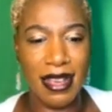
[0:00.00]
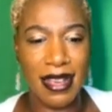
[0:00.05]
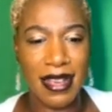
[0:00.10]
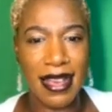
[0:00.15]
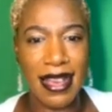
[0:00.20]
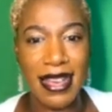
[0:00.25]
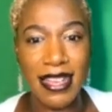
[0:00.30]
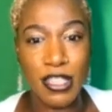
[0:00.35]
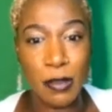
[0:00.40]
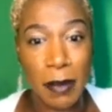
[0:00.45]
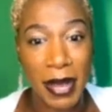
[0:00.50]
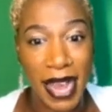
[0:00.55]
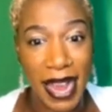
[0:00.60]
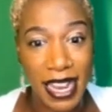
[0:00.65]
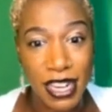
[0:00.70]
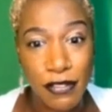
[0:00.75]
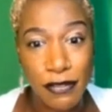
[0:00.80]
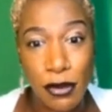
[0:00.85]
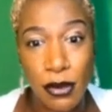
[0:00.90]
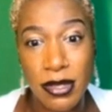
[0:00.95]
it is
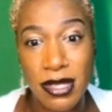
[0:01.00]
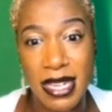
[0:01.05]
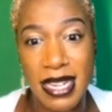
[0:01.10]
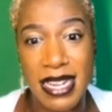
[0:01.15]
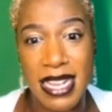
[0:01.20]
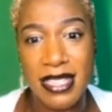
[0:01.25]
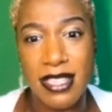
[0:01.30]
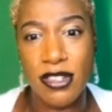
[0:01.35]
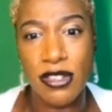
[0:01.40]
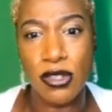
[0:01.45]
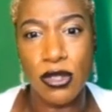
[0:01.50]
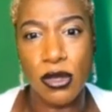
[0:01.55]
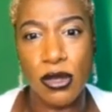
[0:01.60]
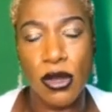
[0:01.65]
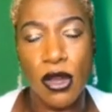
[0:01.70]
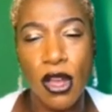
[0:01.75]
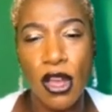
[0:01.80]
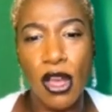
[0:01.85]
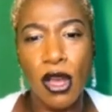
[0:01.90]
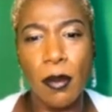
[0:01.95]
painful to listen to
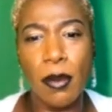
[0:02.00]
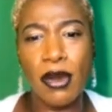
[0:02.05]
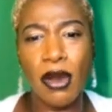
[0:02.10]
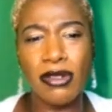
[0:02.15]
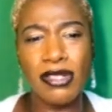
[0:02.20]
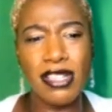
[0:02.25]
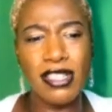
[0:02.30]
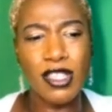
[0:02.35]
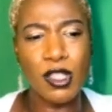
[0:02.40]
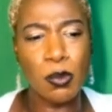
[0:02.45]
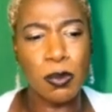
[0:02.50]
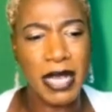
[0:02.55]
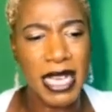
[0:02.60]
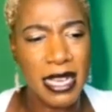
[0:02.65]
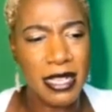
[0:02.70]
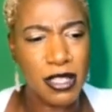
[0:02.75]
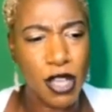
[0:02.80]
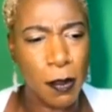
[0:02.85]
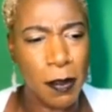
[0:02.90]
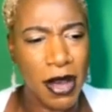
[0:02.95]
because it
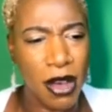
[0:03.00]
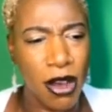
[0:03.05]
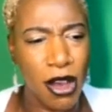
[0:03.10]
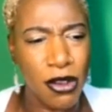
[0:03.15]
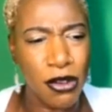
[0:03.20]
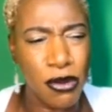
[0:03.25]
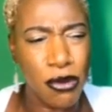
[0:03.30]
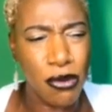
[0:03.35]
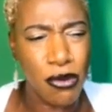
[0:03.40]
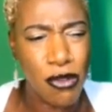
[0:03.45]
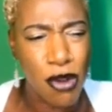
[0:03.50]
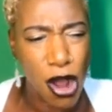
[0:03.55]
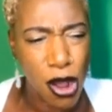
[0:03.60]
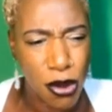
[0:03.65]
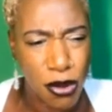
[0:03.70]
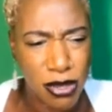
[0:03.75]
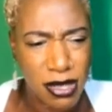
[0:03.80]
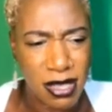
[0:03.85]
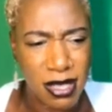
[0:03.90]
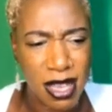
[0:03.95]
speaks about a
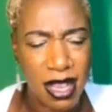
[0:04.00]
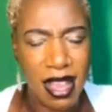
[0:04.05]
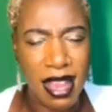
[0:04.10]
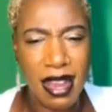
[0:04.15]
gross